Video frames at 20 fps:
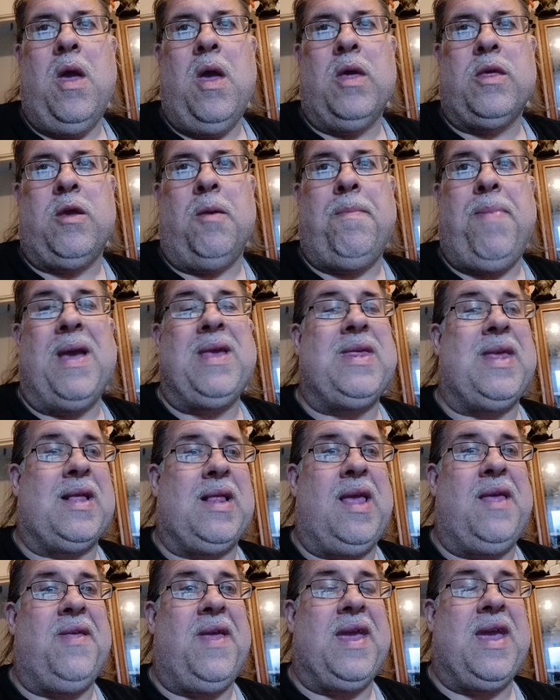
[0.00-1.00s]
So
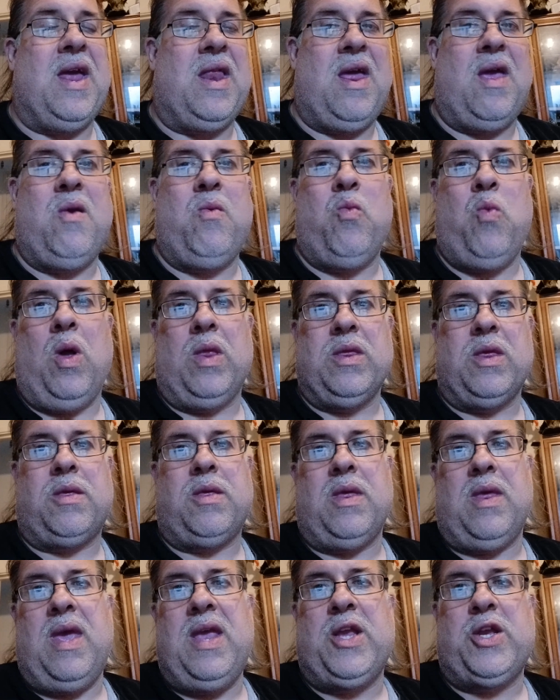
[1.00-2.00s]
basically, they get
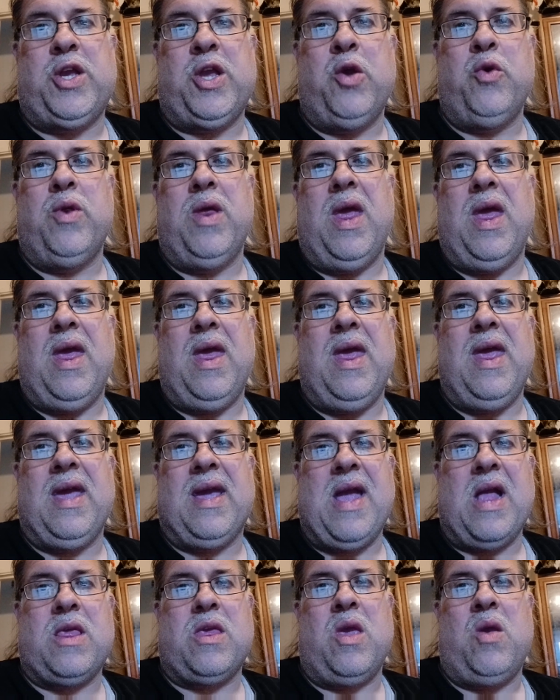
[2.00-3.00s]
each unit of
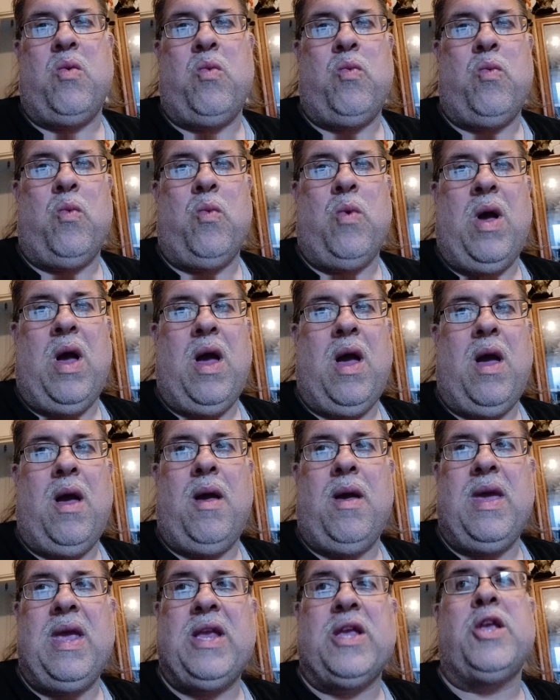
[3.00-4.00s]
the
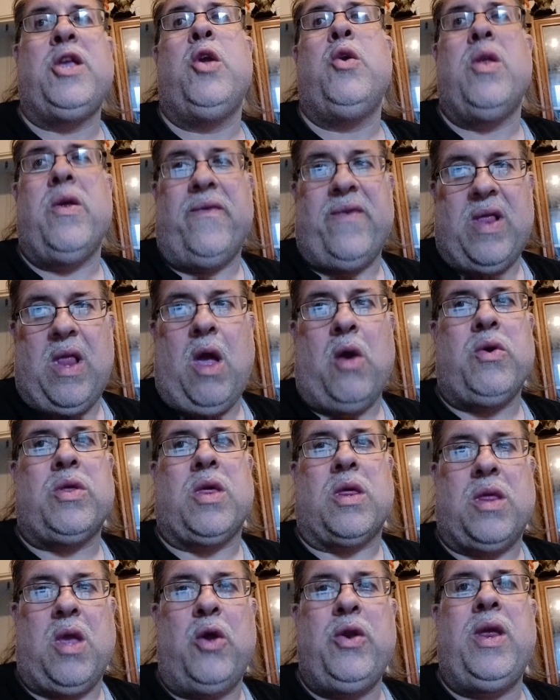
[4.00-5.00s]
Adeptus
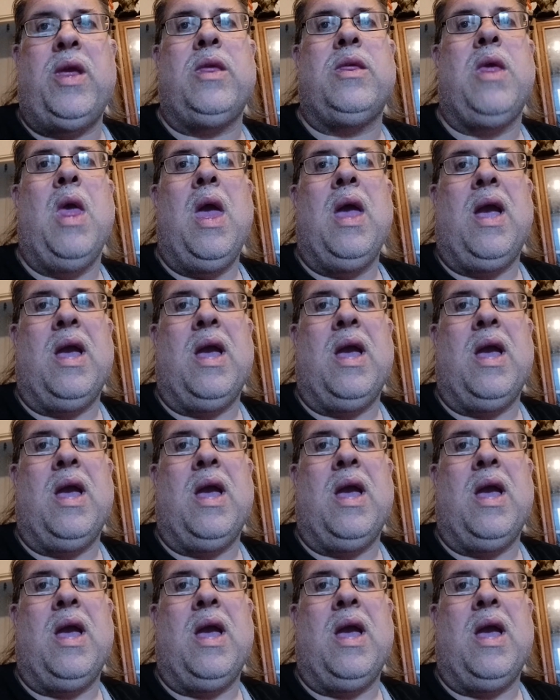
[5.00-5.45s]
Custodians